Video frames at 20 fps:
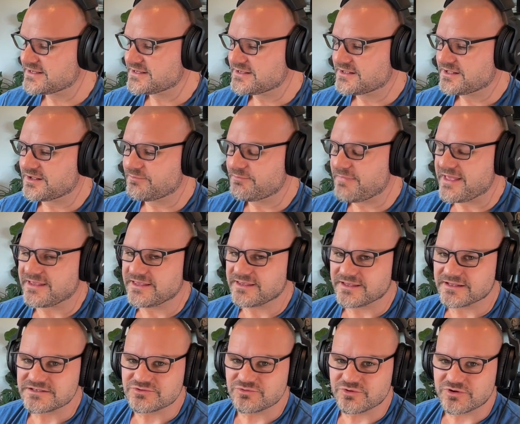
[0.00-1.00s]
uh,
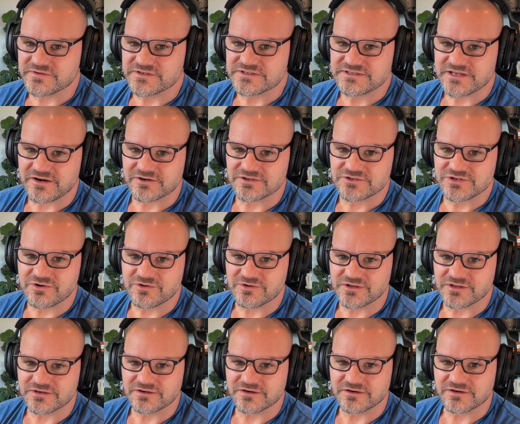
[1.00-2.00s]
making it sort of a
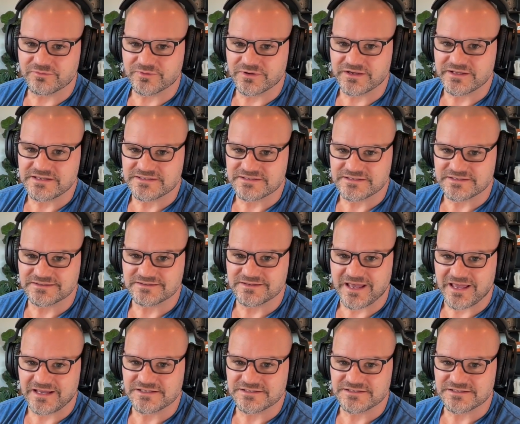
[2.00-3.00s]
serotonin or uh, releasing
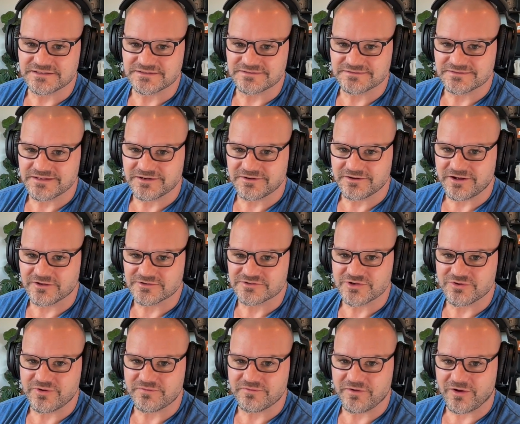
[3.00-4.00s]
agent. You know,
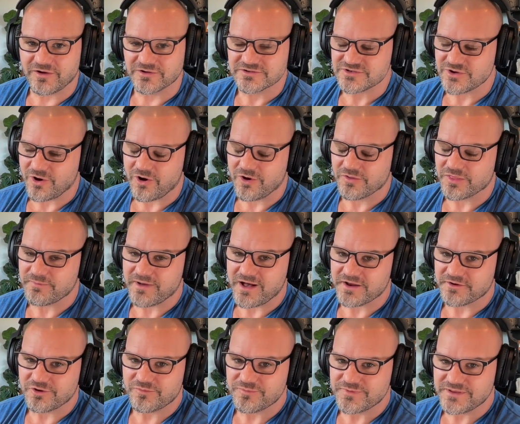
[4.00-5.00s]
also also all the
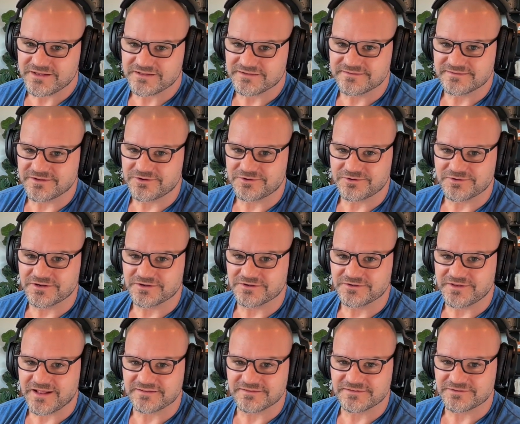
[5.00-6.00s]
monoamines. So you know
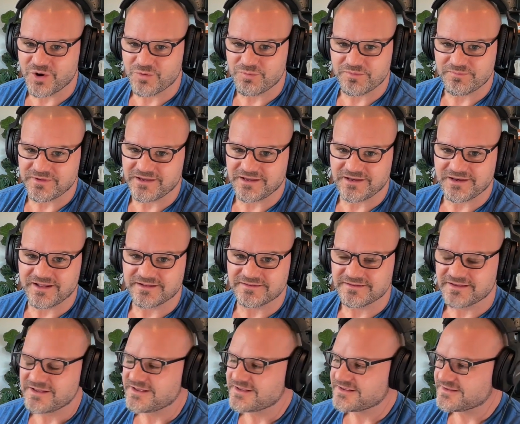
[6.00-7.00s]
that's dopamine,
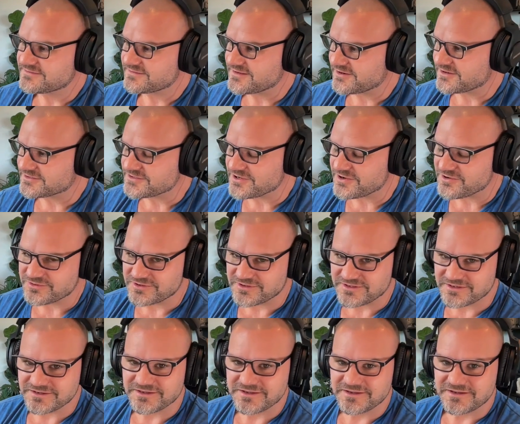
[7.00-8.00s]
that's
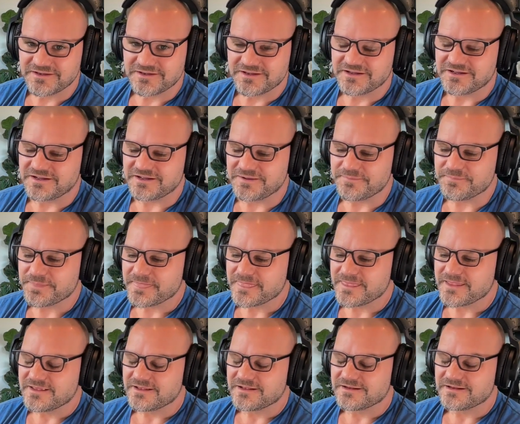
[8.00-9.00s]
serotonin, um,
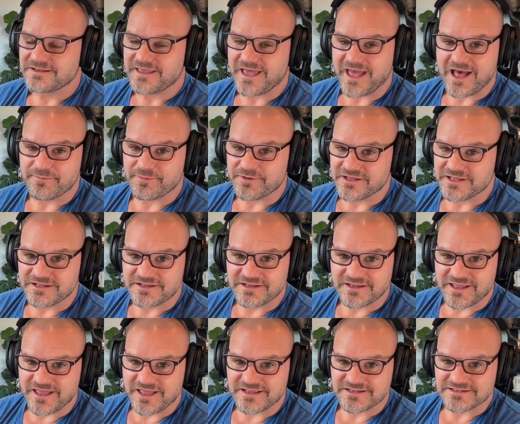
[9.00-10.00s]
GABA
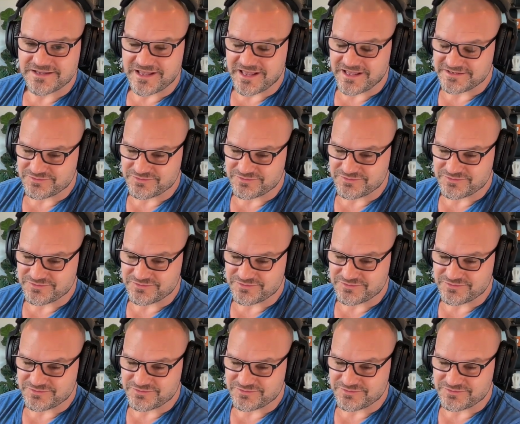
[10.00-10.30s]
as as